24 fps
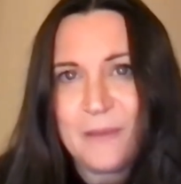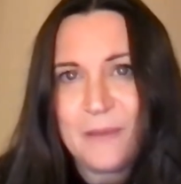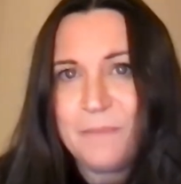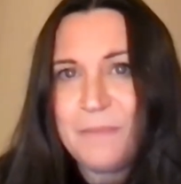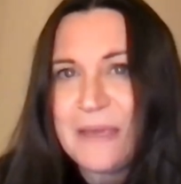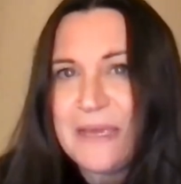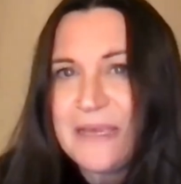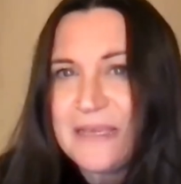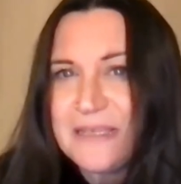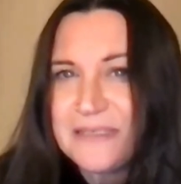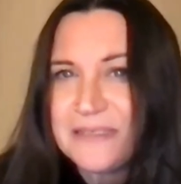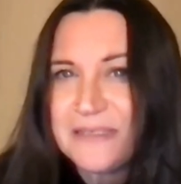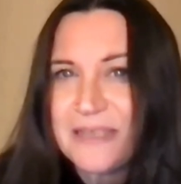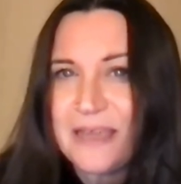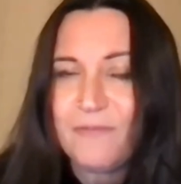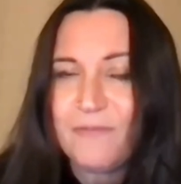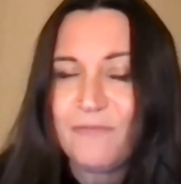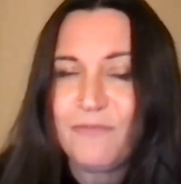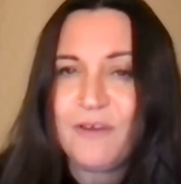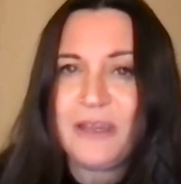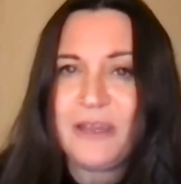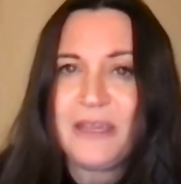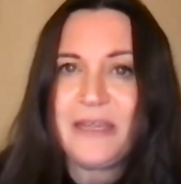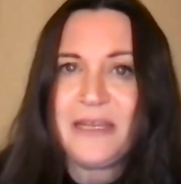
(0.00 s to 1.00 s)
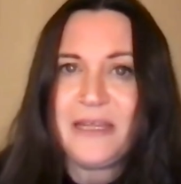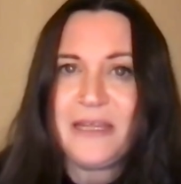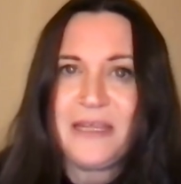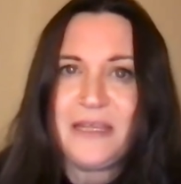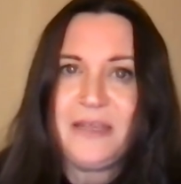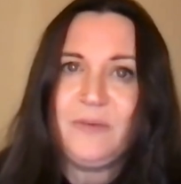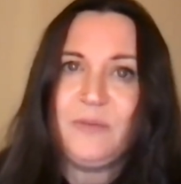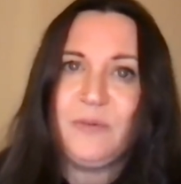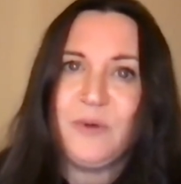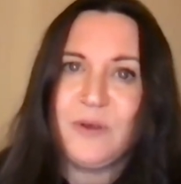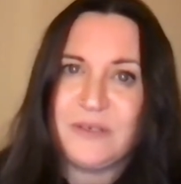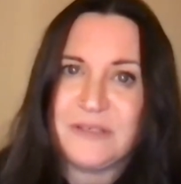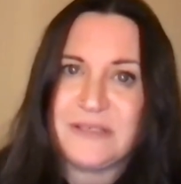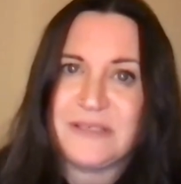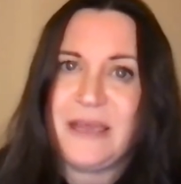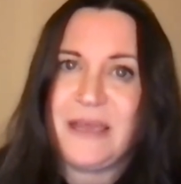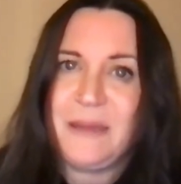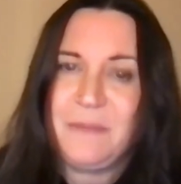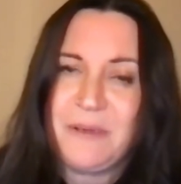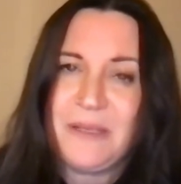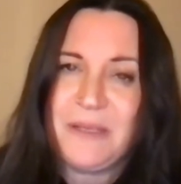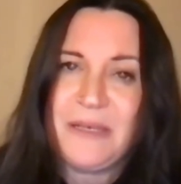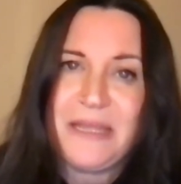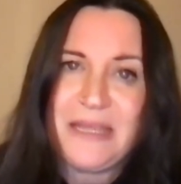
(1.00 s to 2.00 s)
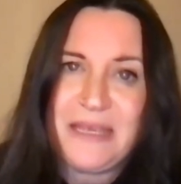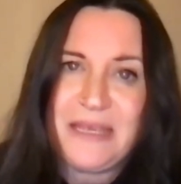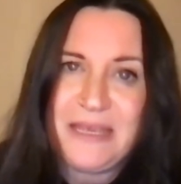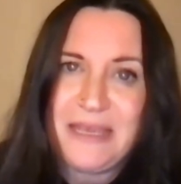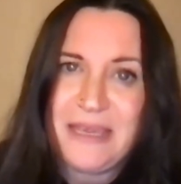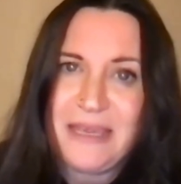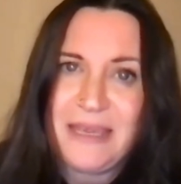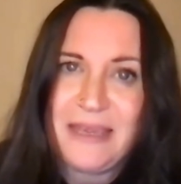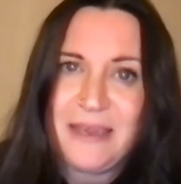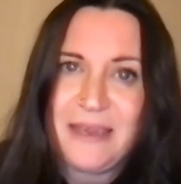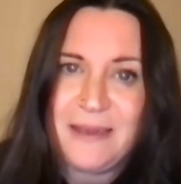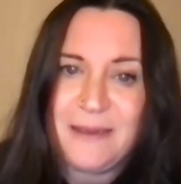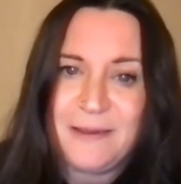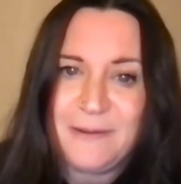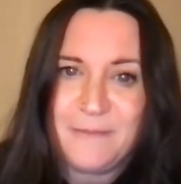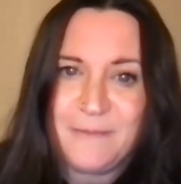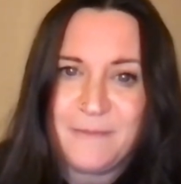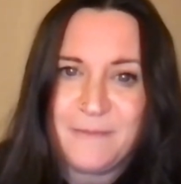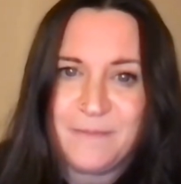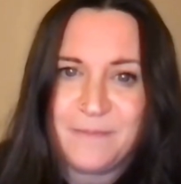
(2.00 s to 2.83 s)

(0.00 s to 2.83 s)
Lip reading: But is that really what's happening here?